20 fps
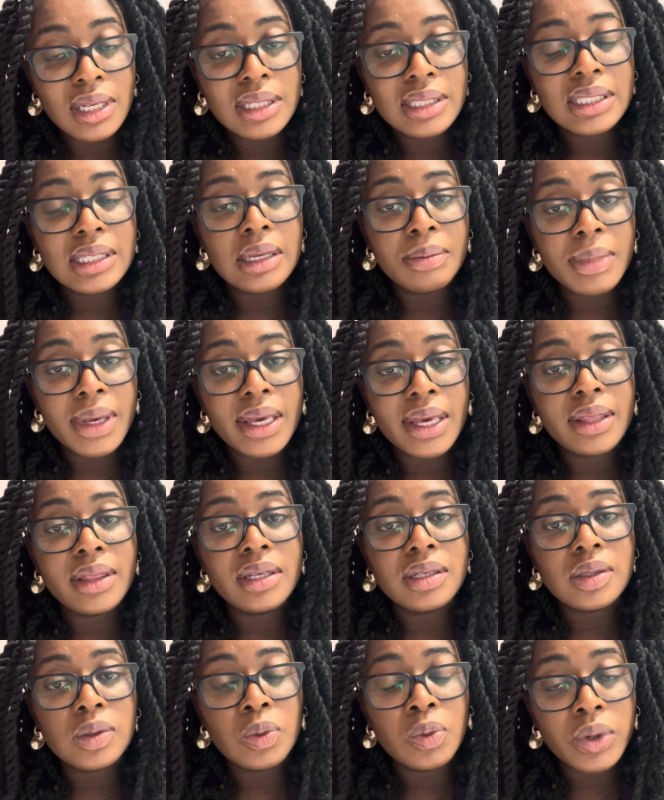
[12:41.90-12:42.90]
to make
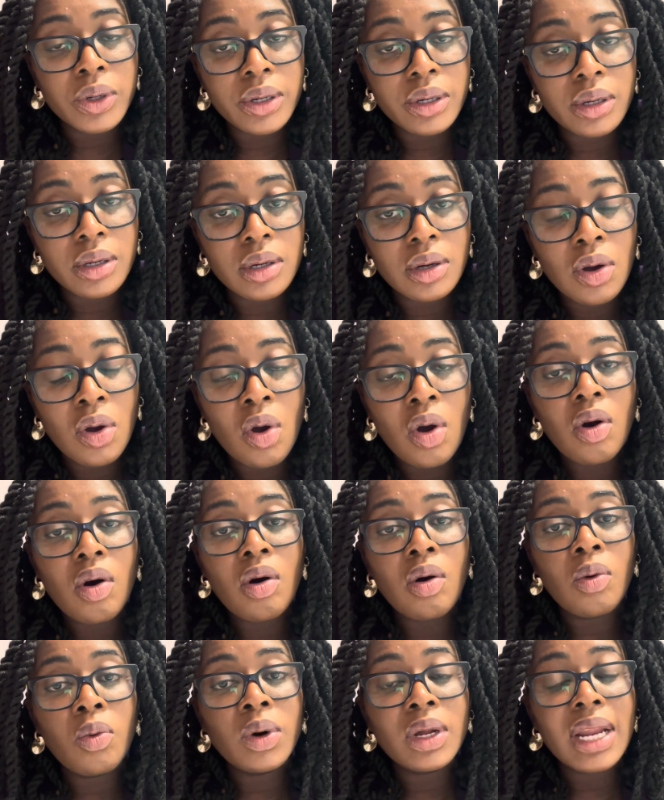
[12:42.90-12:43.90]
this work
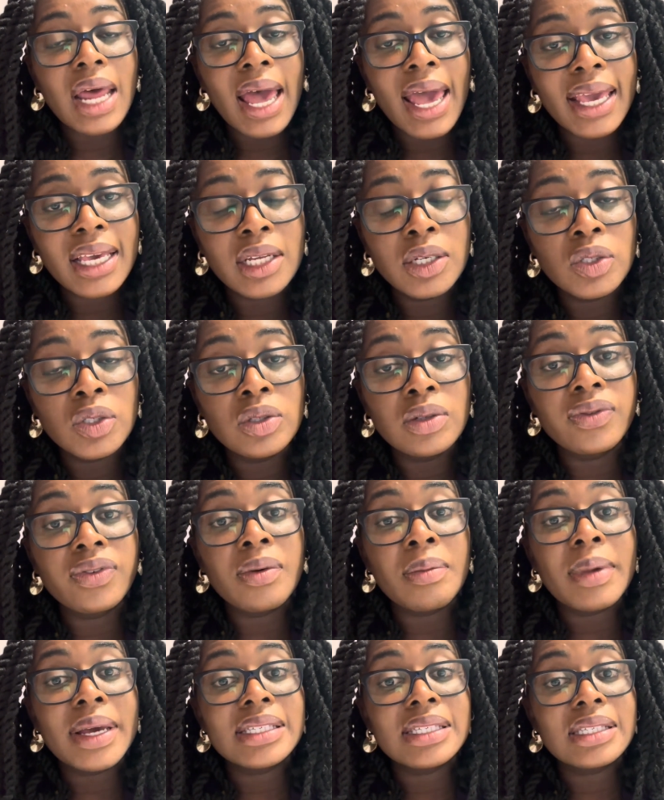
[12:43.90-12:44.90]
or what I can do for
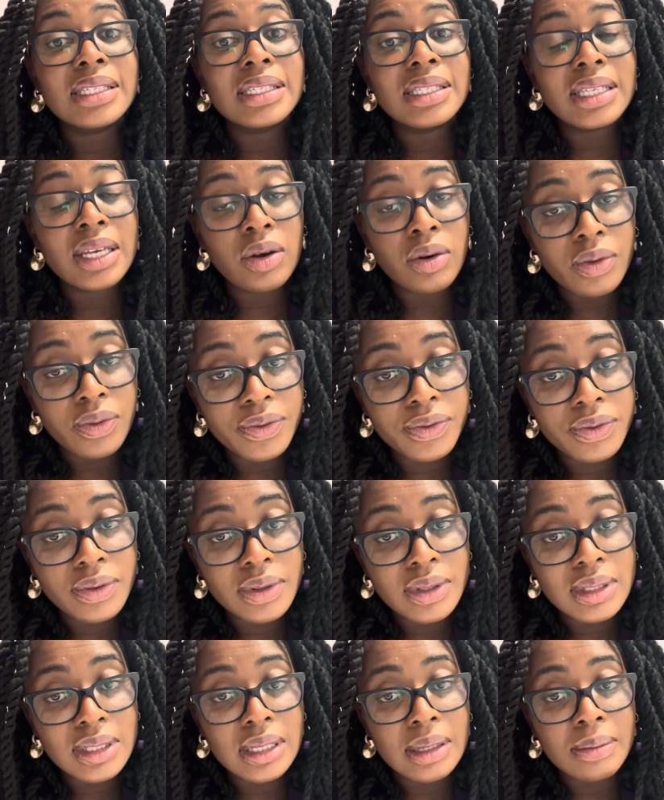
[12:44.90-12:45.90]
myself
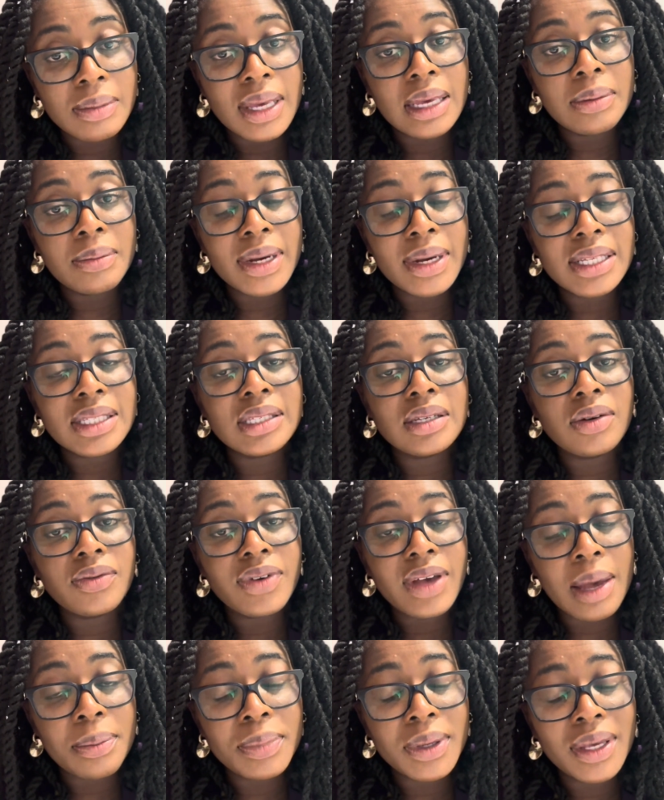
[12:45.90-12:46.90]
to make myself
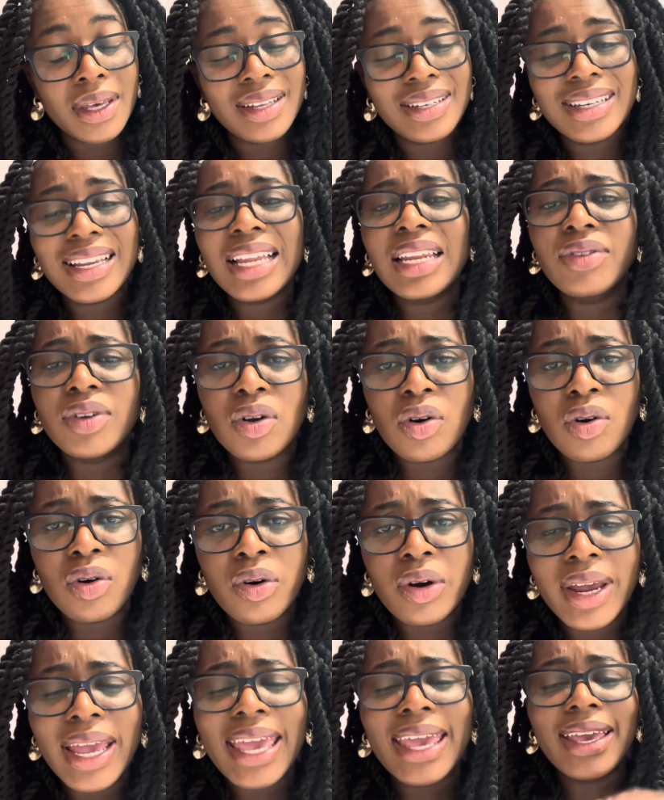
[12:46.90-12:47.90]
happy not even
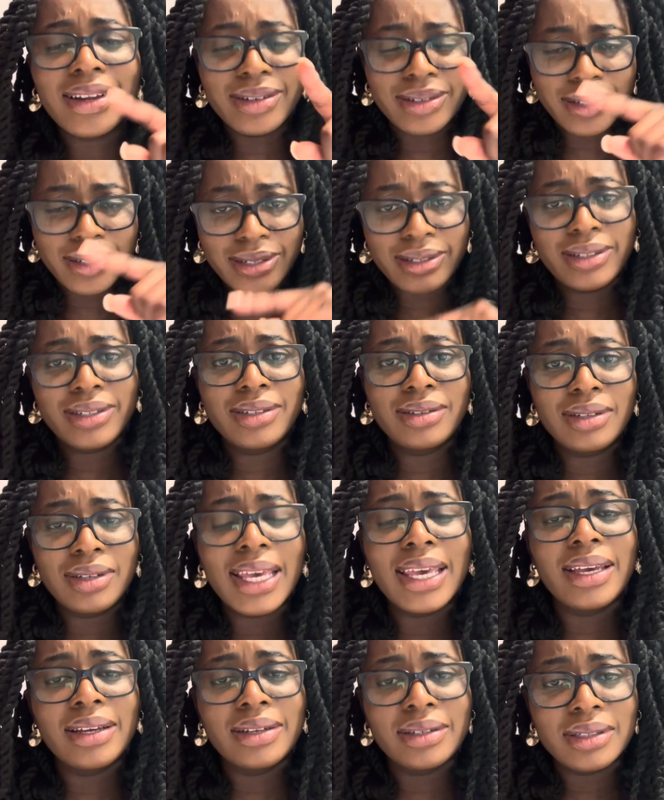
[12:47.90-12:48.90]
or and
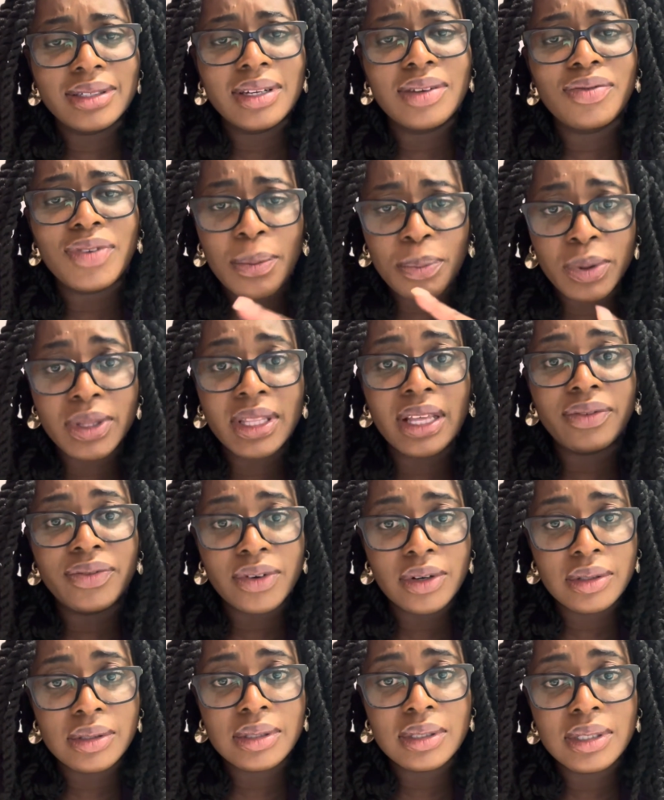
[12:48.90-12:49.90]
and in fact put that
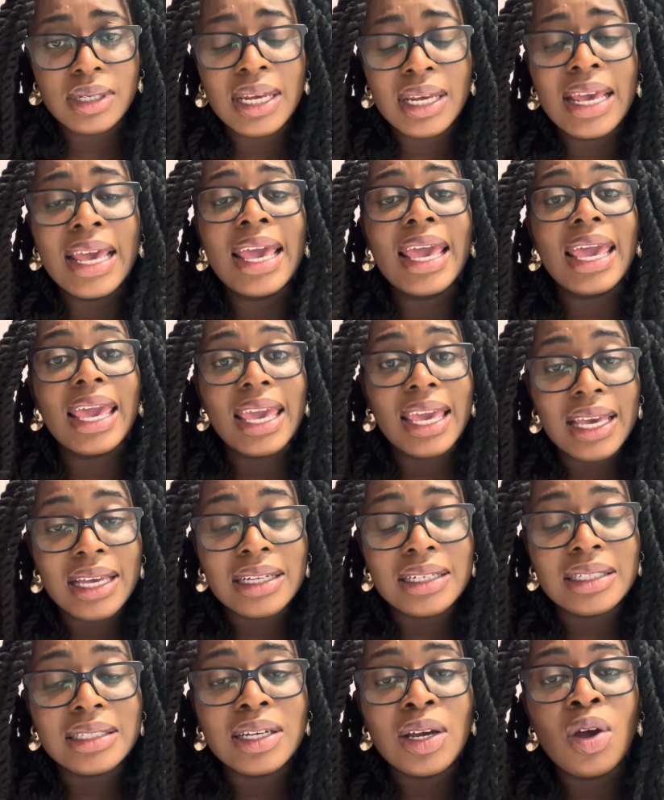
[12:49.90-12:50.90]
first
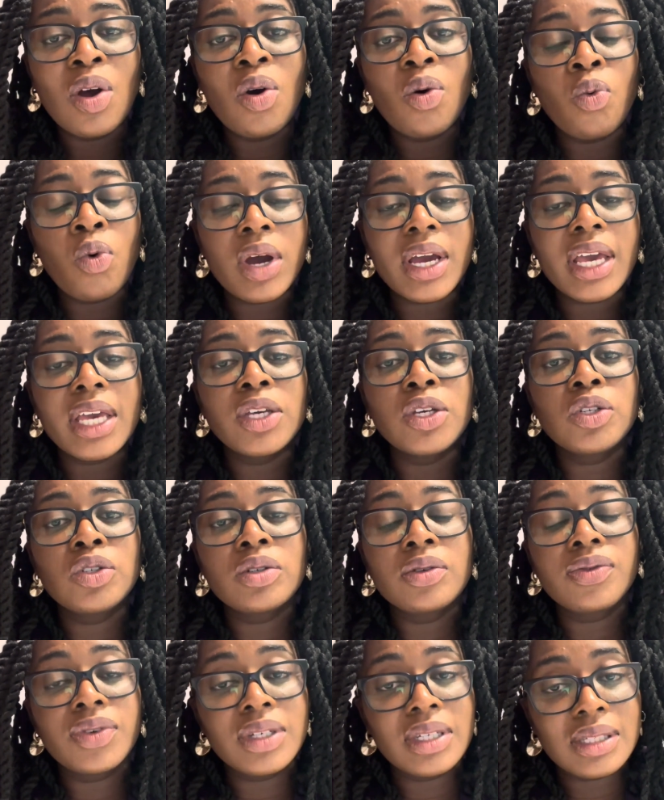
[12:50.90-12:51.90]
and what can you
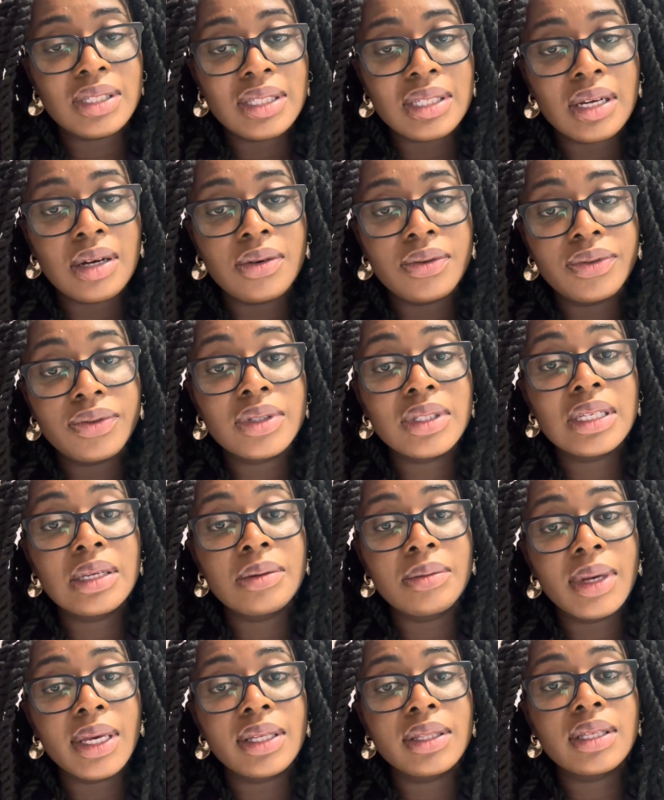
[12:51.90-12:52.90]
do for yourself to
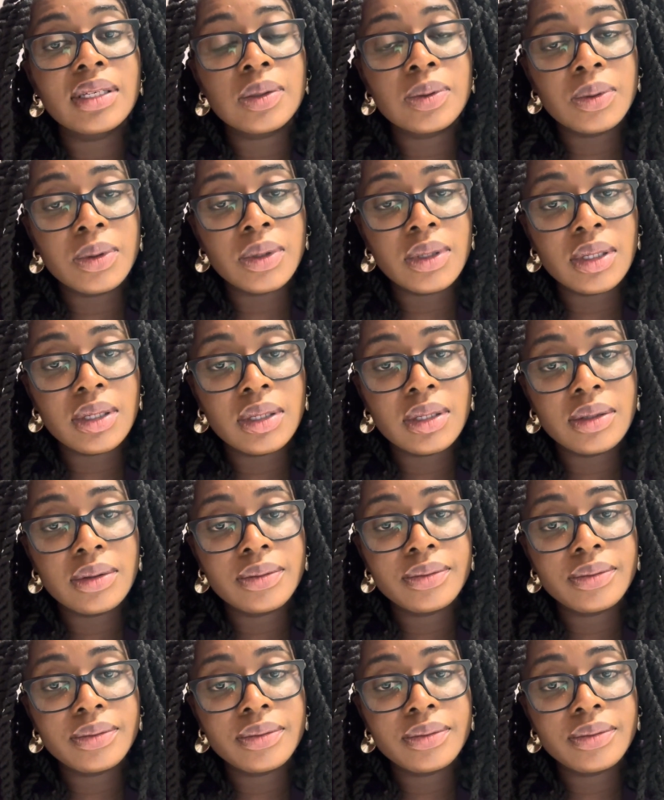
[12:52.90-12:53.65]
make this work